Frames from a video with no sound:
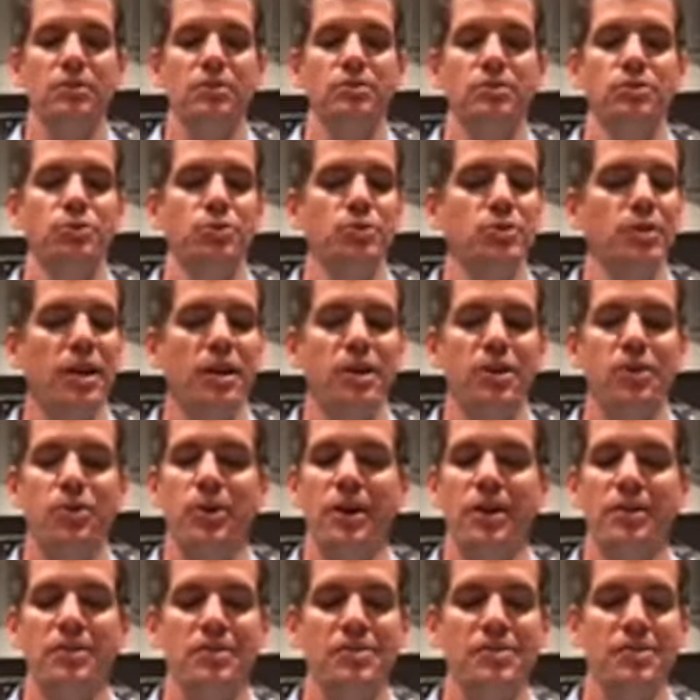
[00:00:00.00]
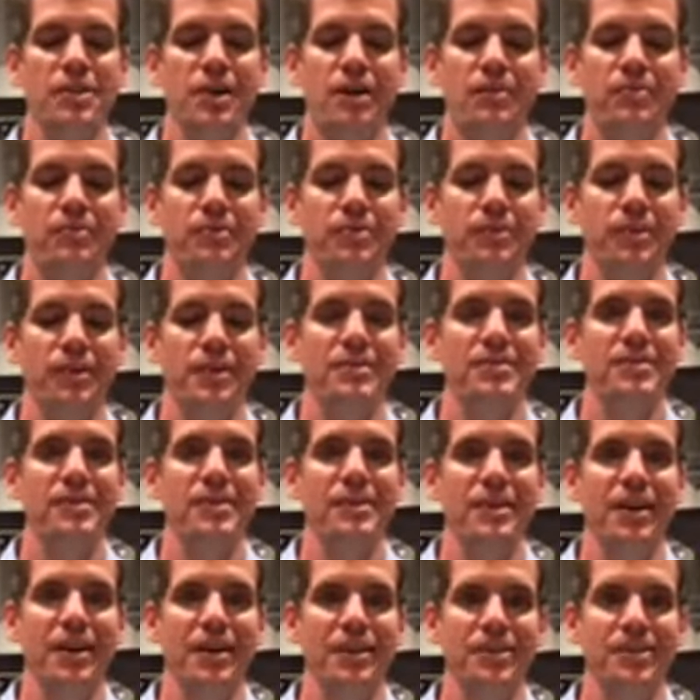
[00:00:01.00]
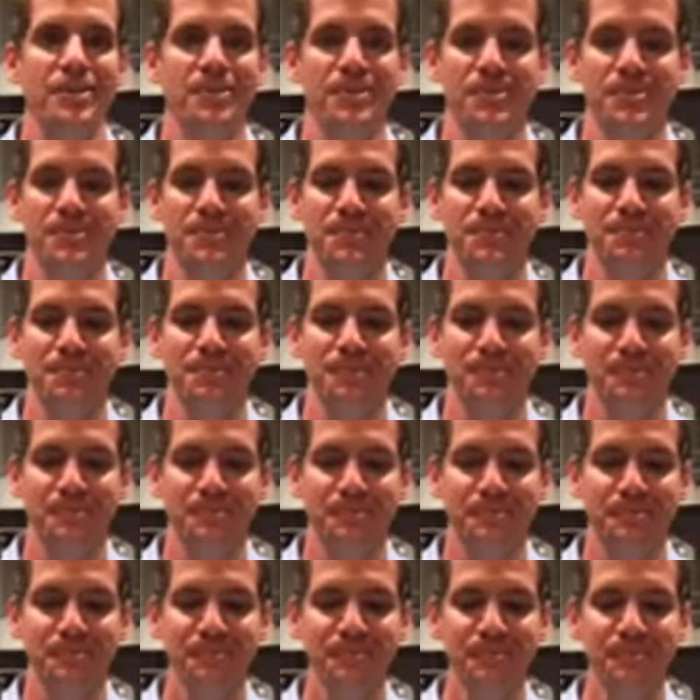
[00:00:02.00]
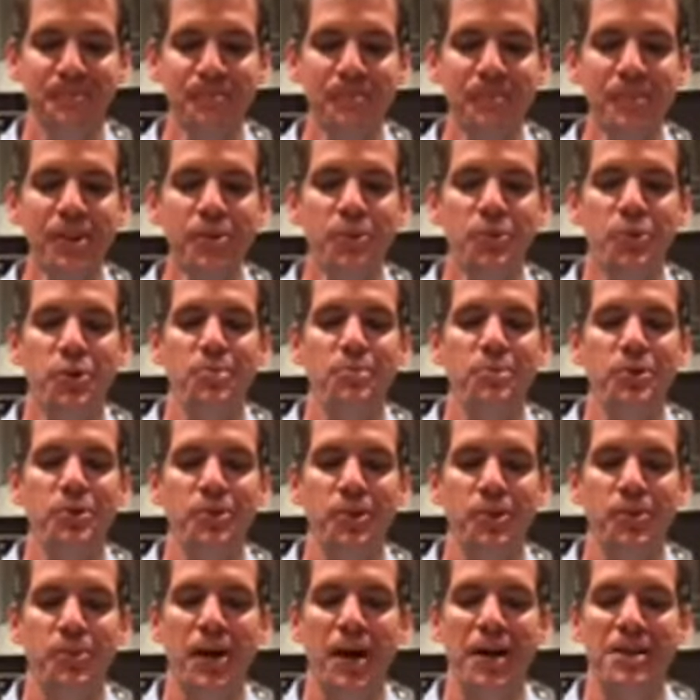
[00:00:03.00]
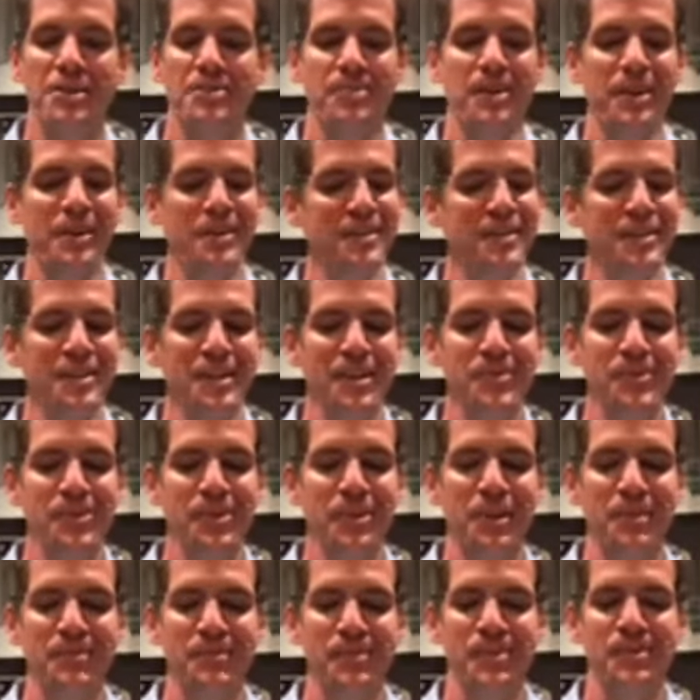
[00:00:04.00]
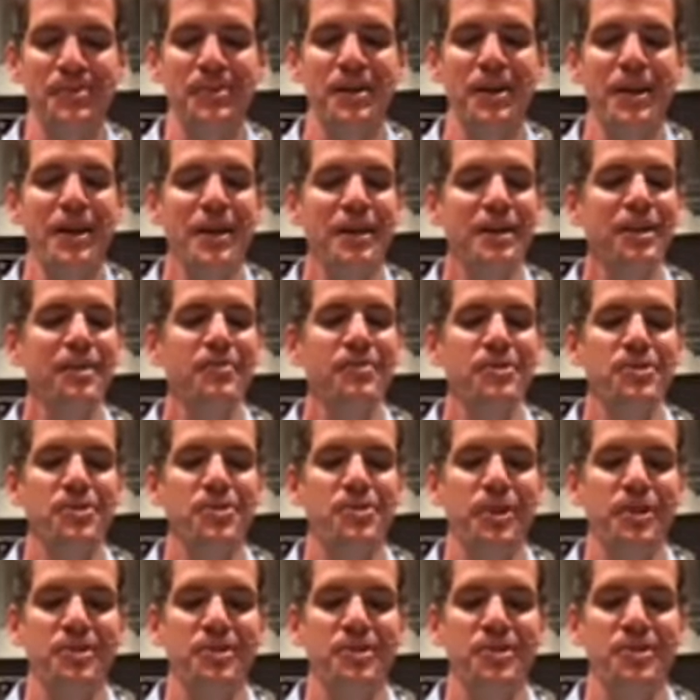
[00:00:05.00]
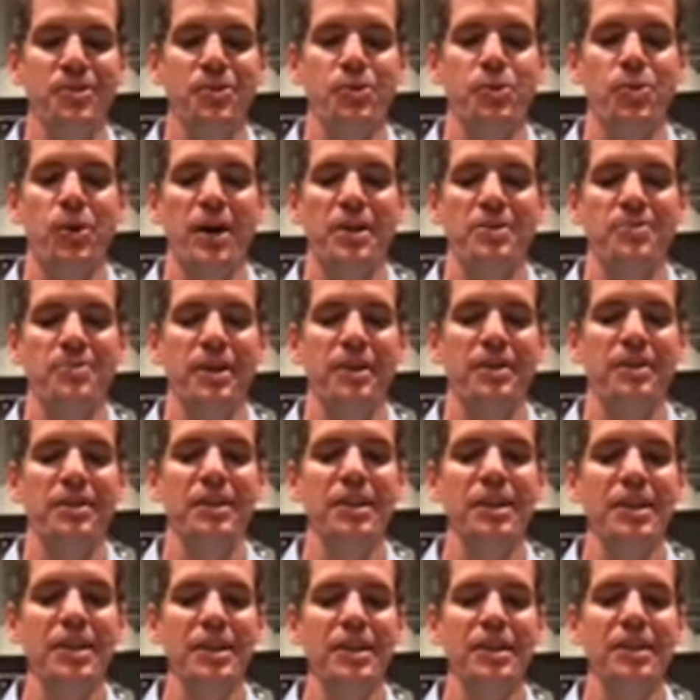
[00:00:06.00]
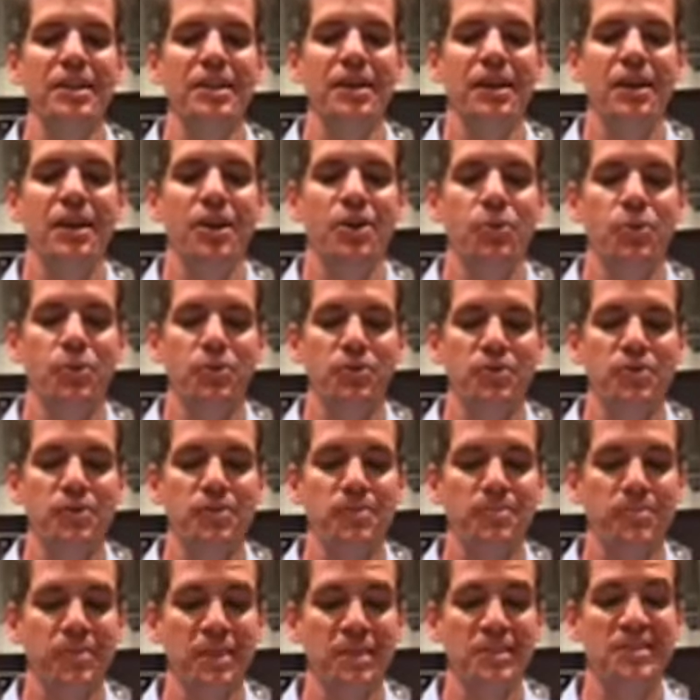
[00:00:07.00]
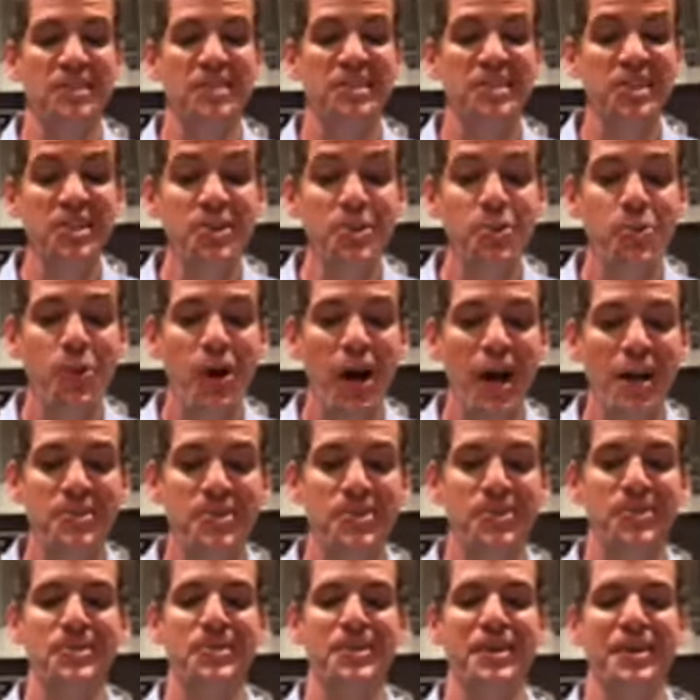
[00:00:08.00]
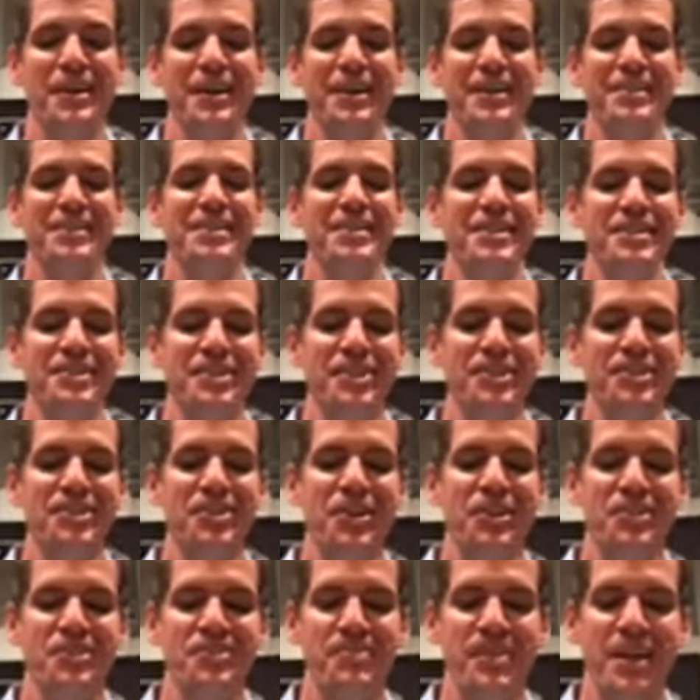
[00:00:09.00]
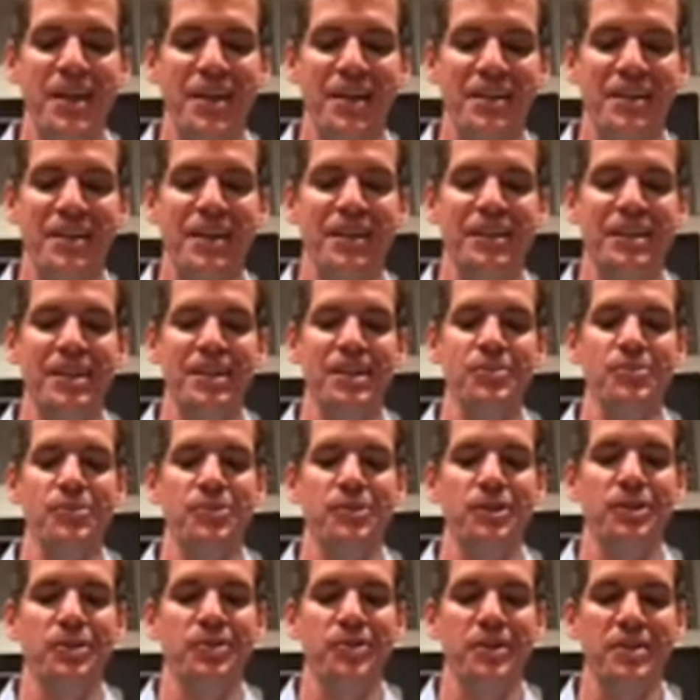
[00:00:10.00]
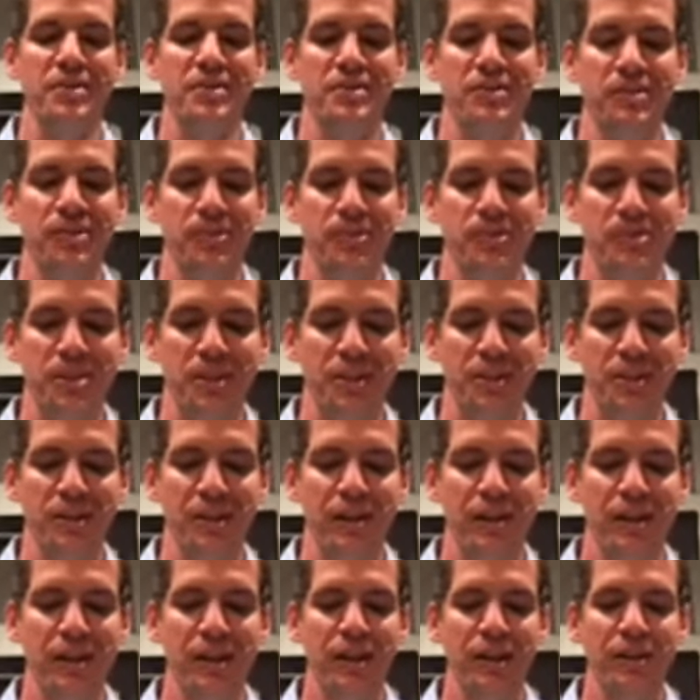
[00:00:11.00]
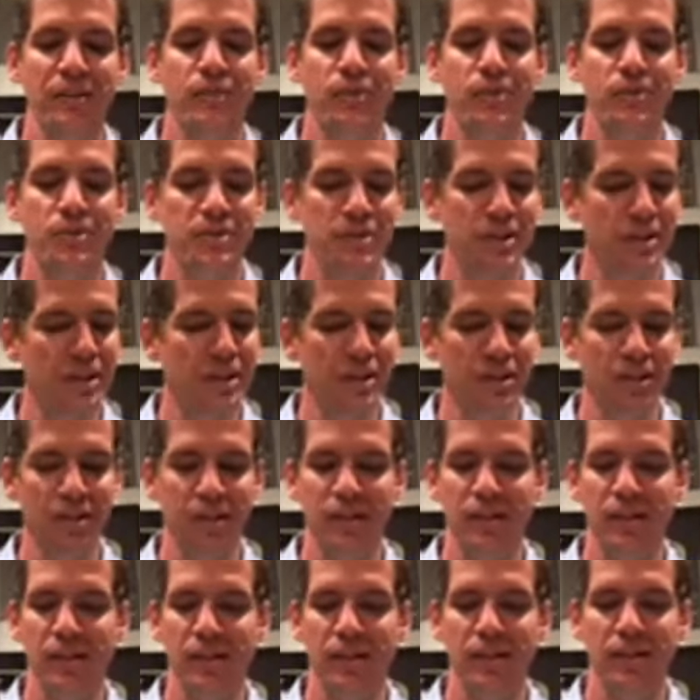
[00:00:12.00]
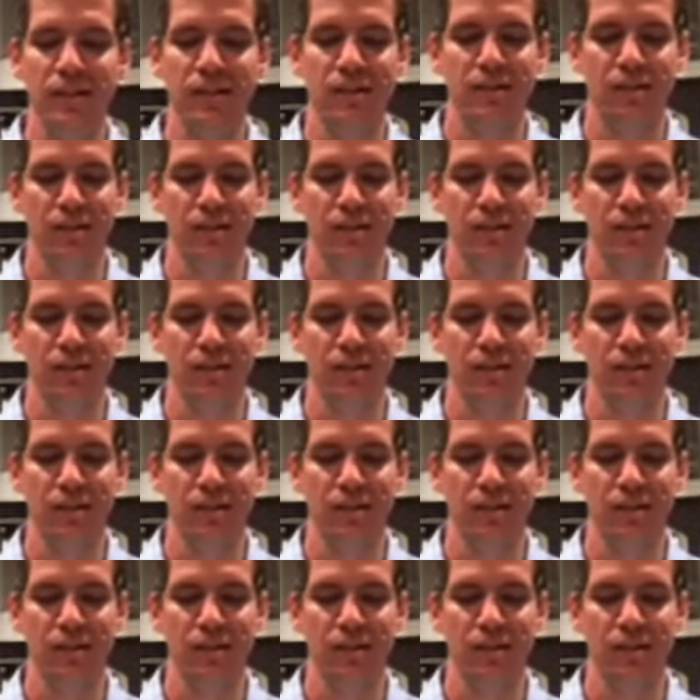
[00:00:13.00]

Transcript: Do not correct a scoffer, lest he hate you. Rebuke a wise man, and he will love you. Give instruction to a wise man, and he will be still wiser. Teach a just man, and he will increase in learning. Verse 10, the key